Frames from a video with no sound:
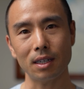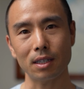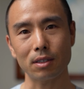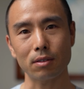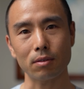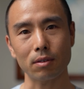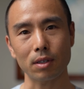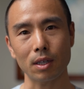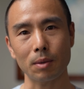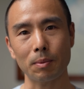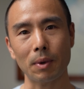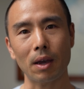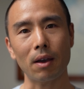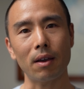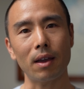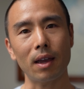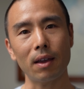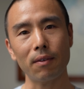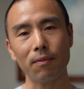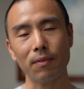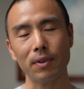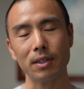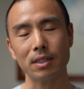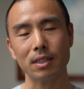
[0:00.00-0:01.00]
it's really about
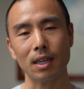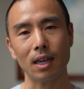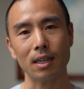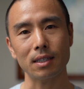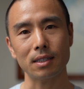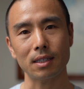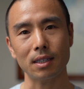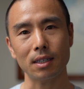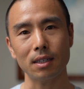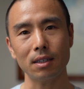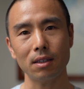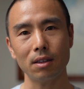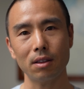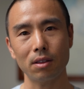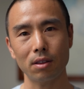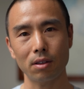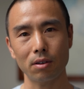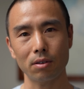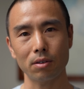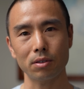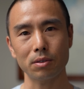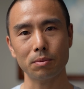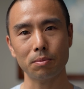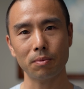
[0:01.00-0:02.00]
emphasizing
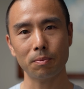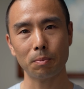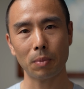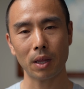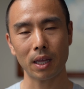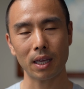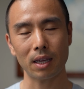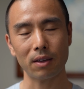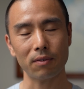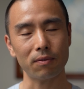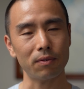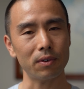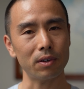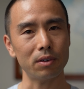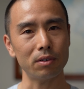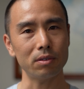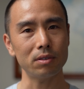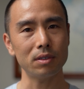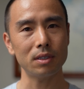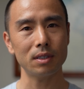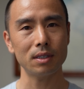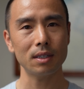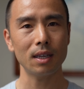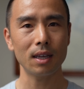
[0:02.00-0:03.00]
those plant
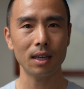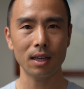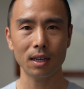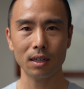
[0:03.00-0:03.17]
foods